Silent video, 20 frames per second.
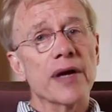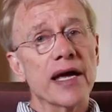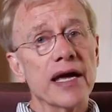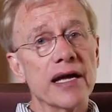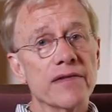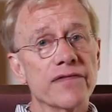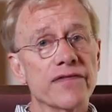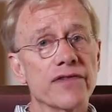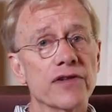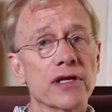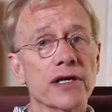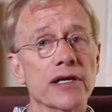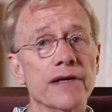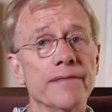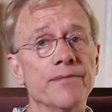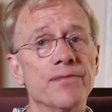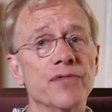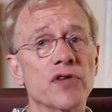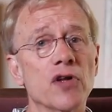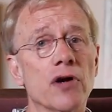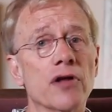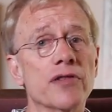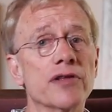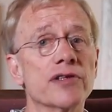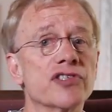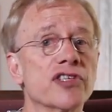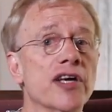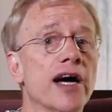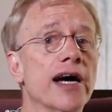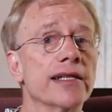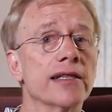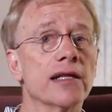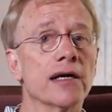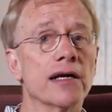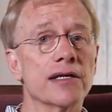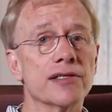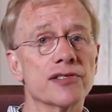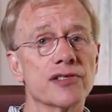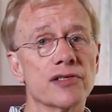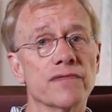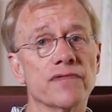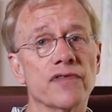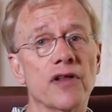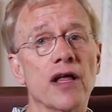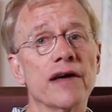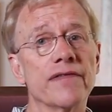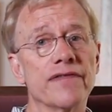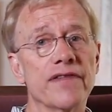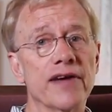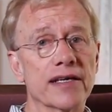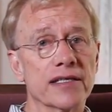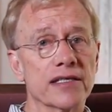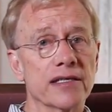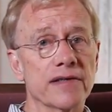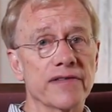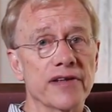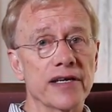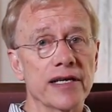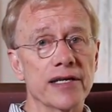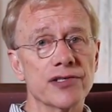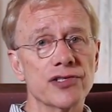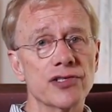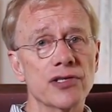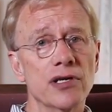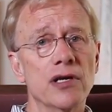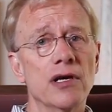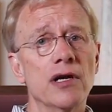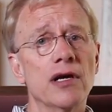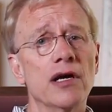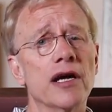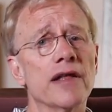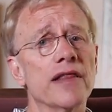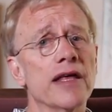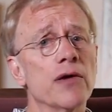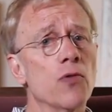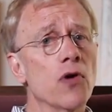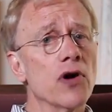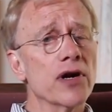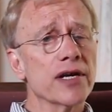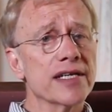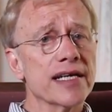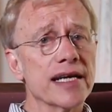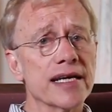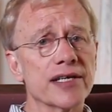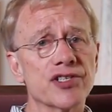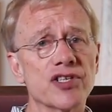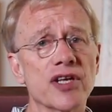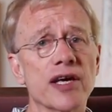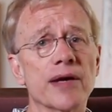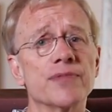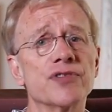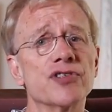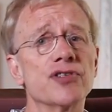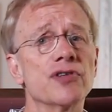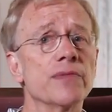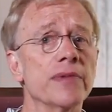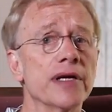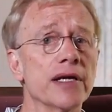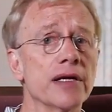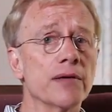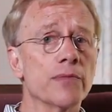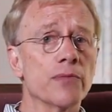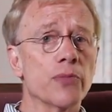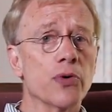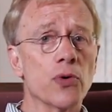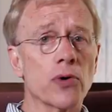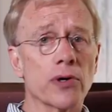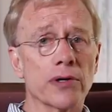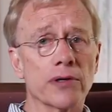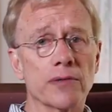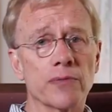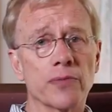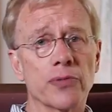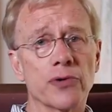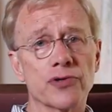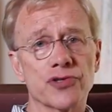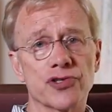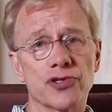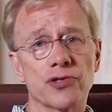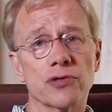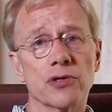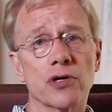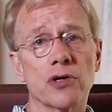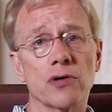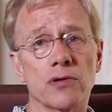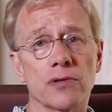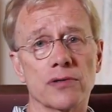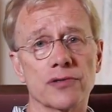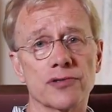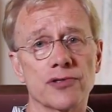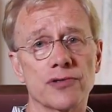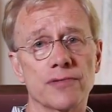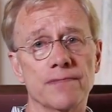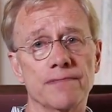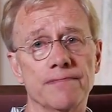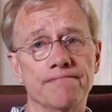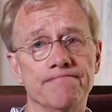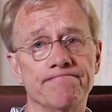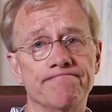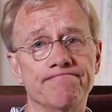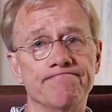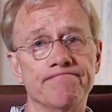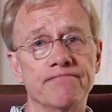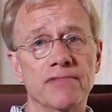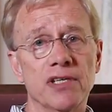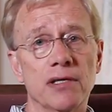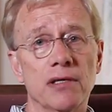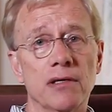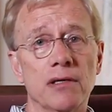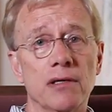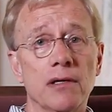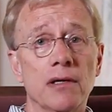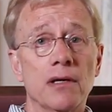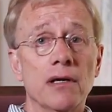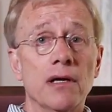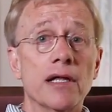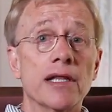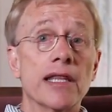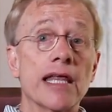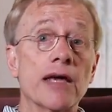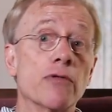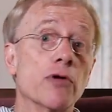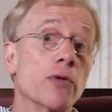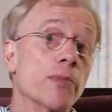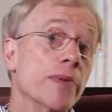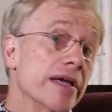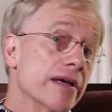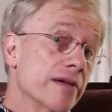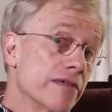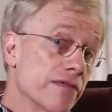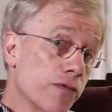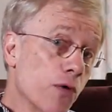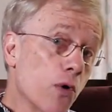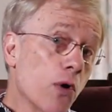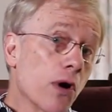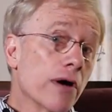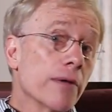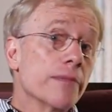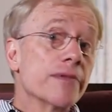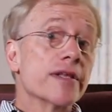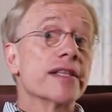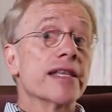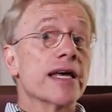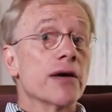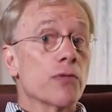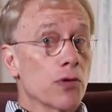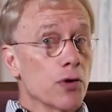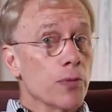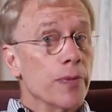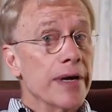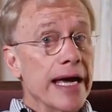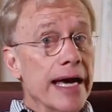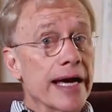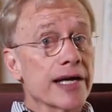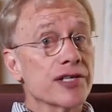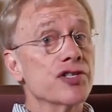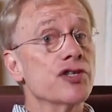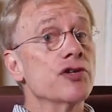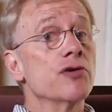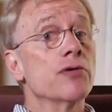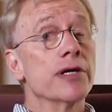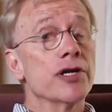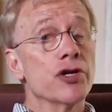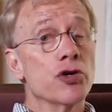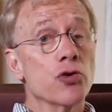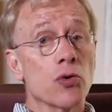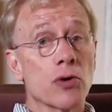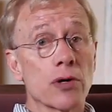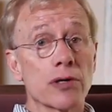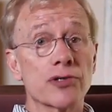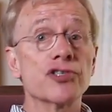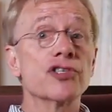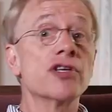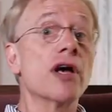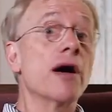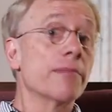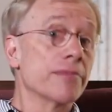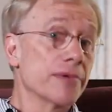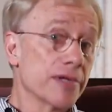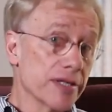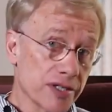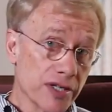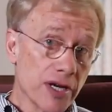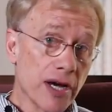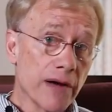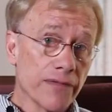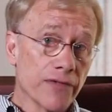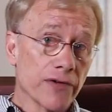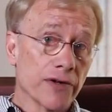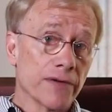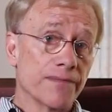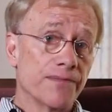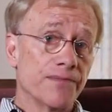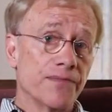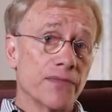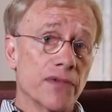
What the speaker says: painfully on the sidelines of life activities, and they want to take steps to meet important personal goals. They will be informed that they will be asked to endure some discomfort.